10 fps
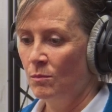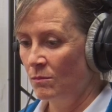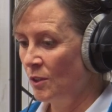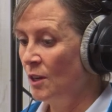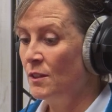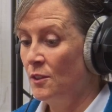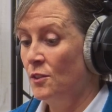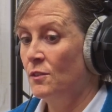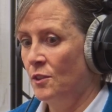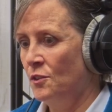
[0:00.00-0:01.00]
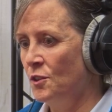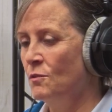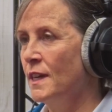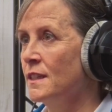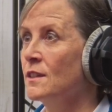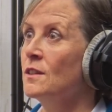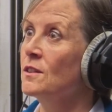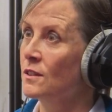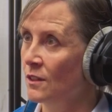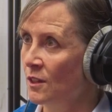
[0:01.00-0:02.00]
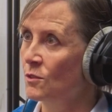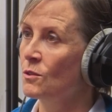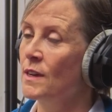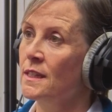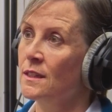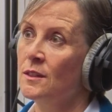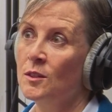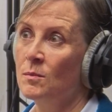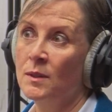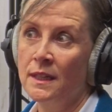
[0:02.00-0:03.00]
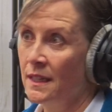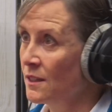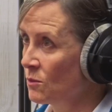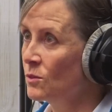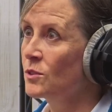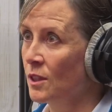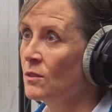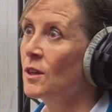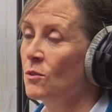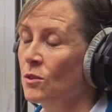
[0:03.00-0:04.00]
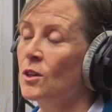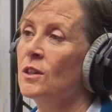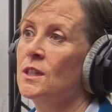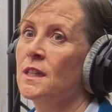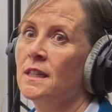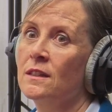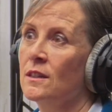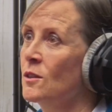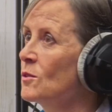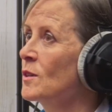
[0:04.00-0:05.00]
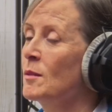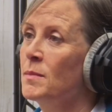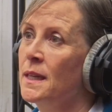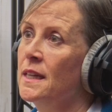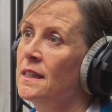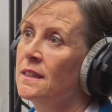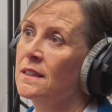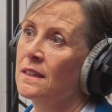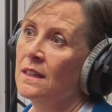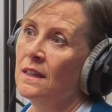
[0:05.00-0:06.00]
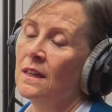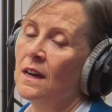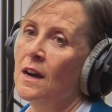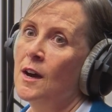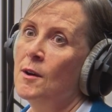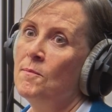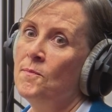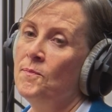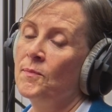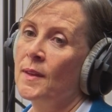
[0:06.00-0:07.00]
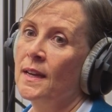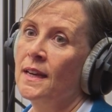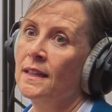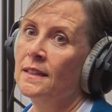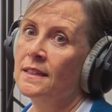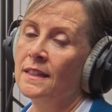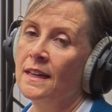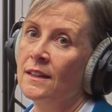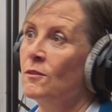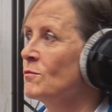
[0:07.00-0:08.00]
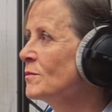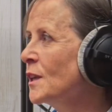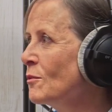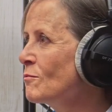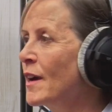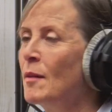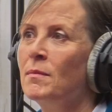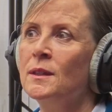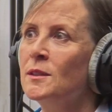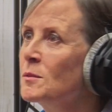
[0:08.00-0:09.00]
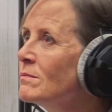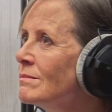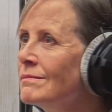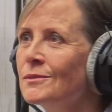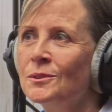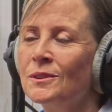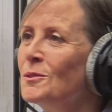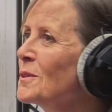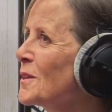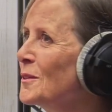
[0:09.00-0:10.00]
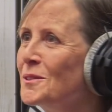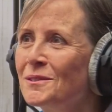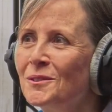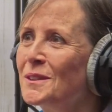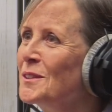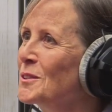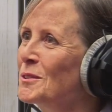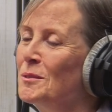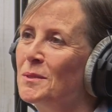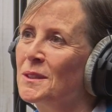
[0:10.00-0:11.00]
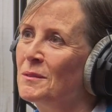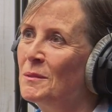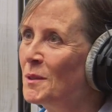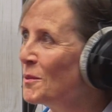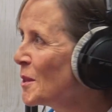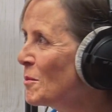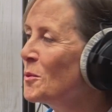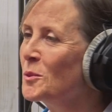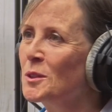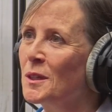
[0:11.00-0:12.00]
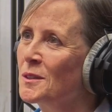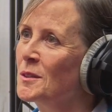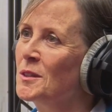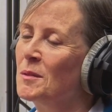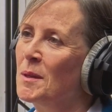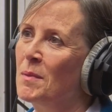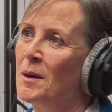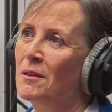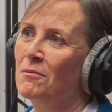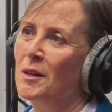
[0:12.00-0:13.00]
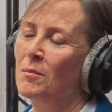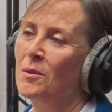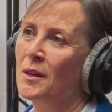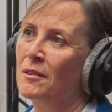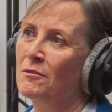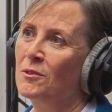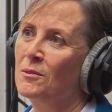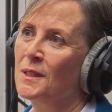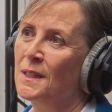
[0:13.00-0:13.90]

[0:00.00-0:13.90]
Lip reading: not only the new residents, local residents, but it is also the local colleges, local companies, and Ramblers, all of those groups. We want them all to be part of Welborne going forward.